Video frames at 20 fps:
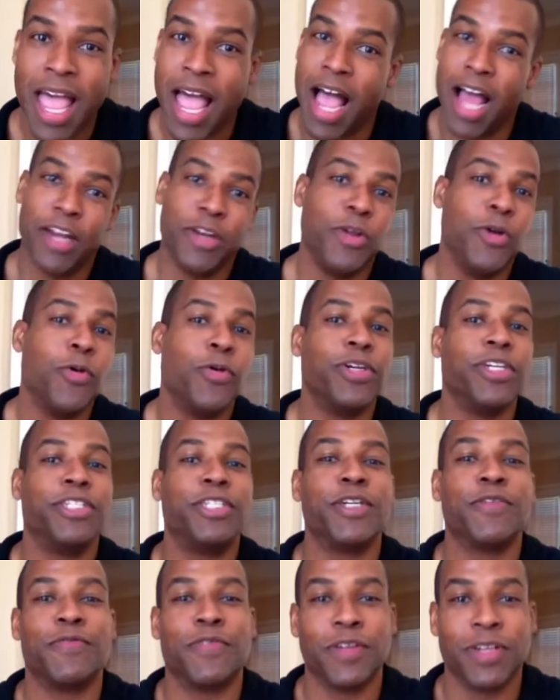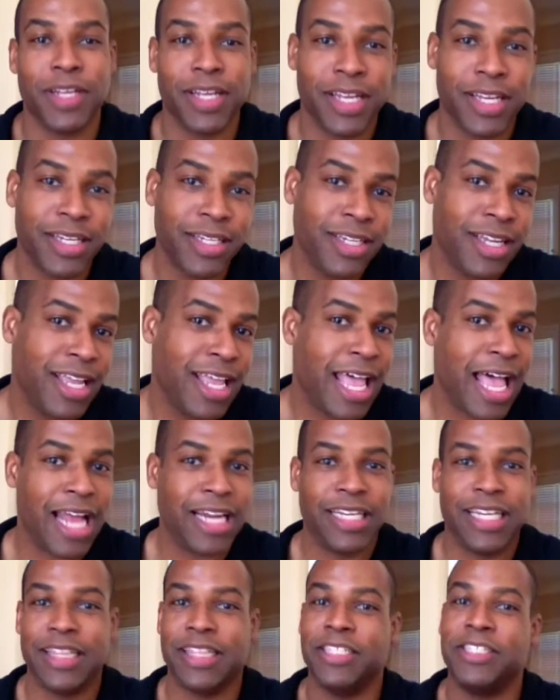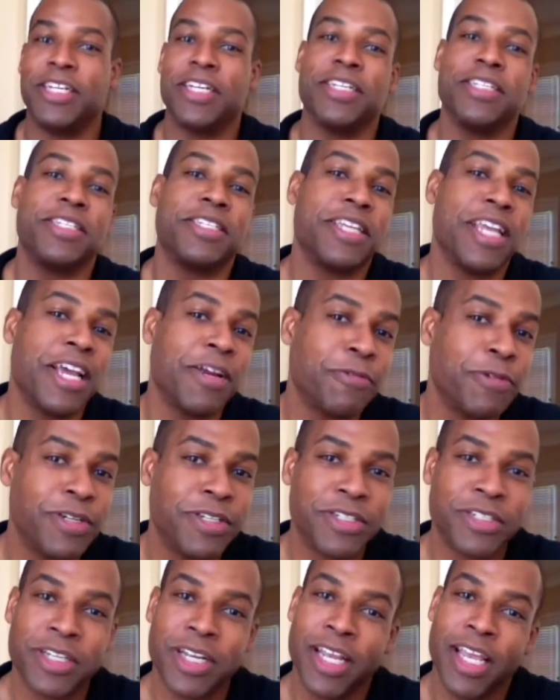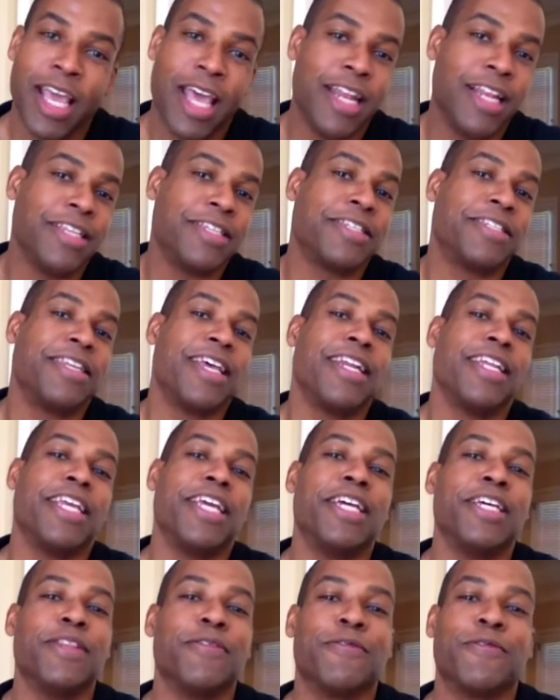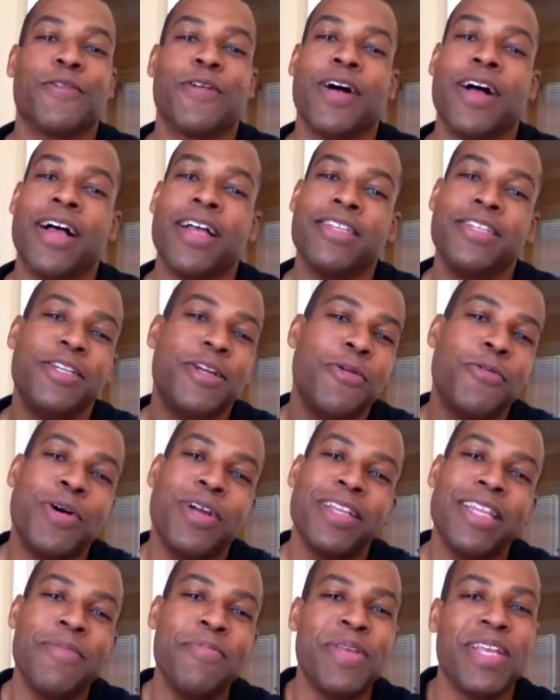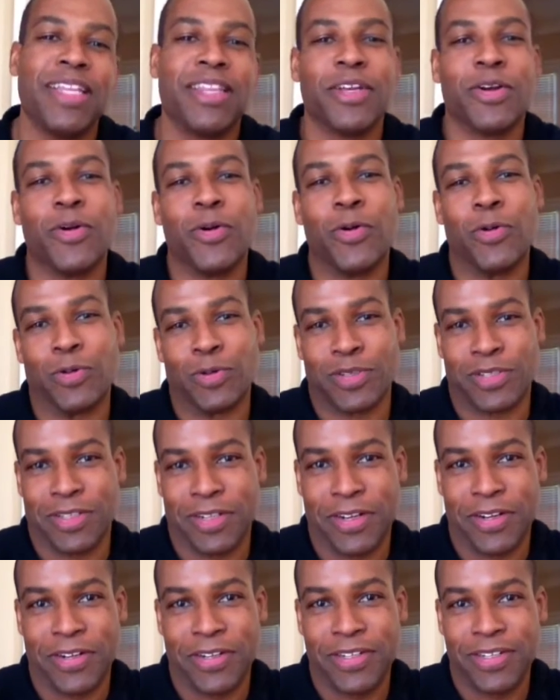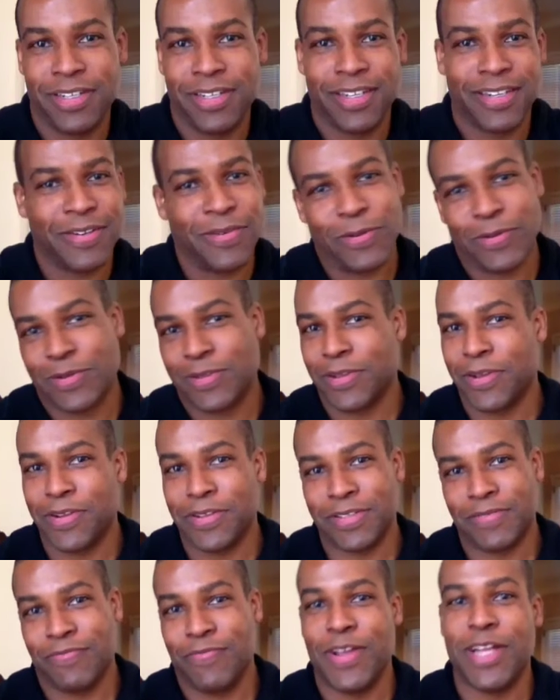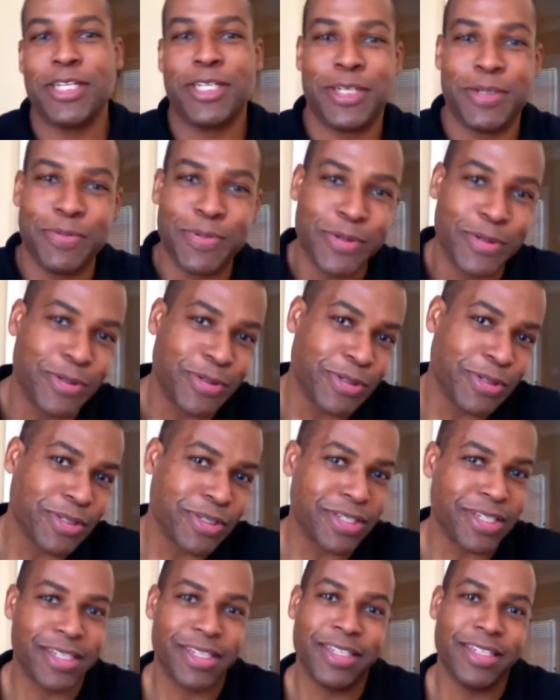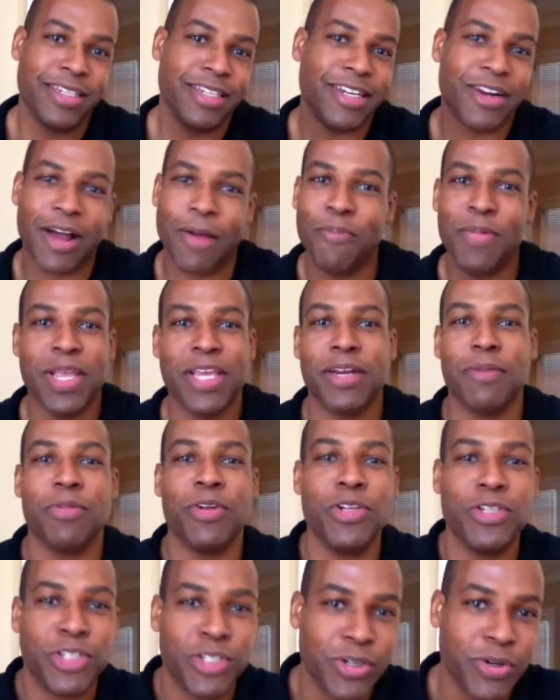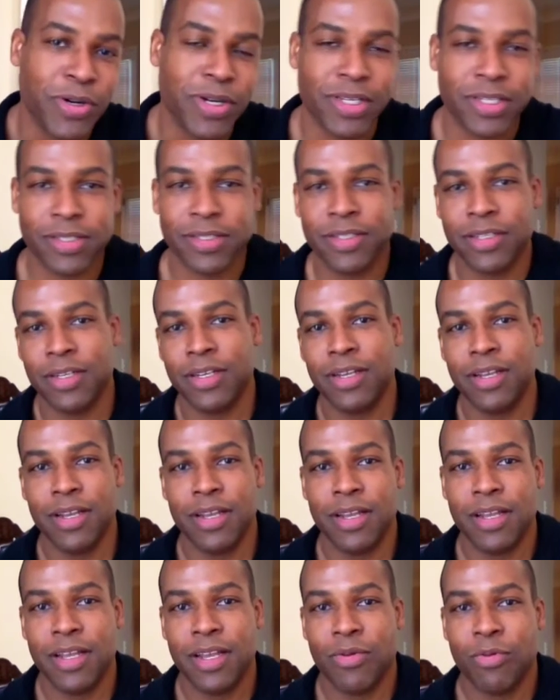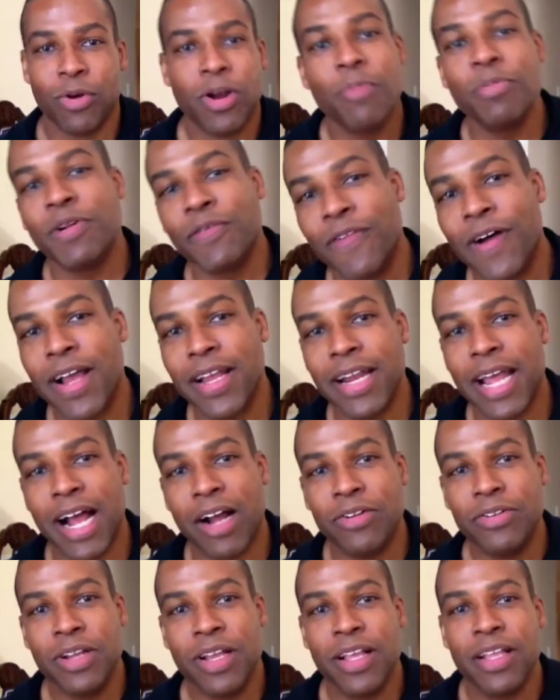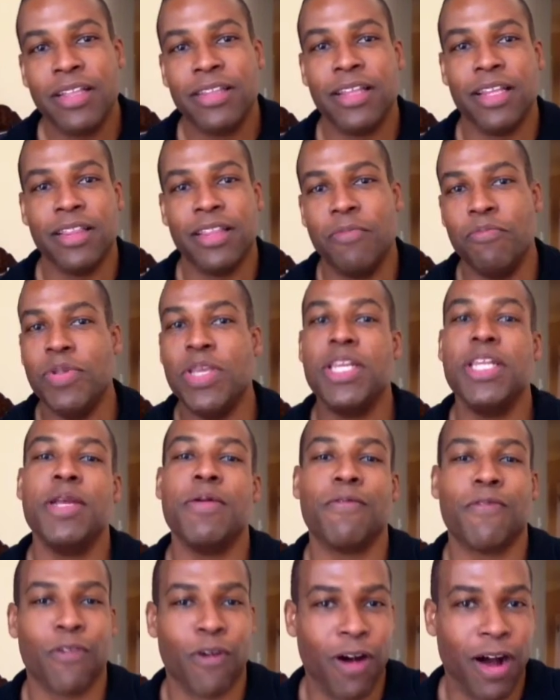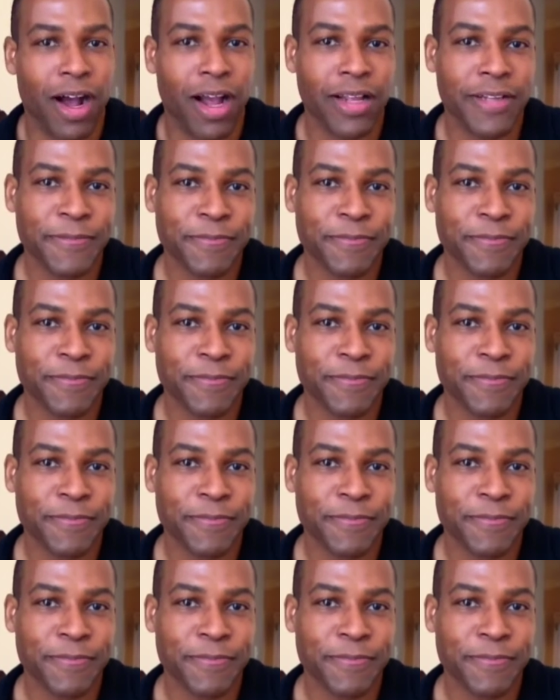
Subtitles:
I'd go into Chick-fil-A, I'd get the chicken sandwich, and instead of getting the fries, you know what, let me get the coleslaw. Coleslaw is vegetables, and I'm making a good choice. Well, come to find out that the medium fry